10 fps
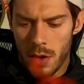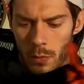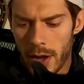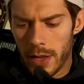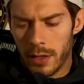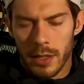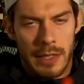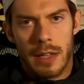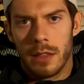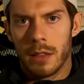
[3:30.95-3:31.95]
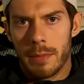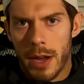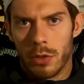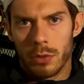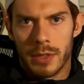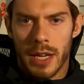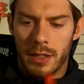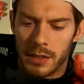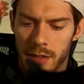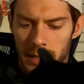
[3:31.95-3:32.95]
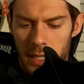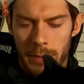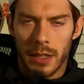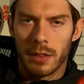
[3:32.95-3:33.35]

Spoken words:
when, again, the micro tendons in my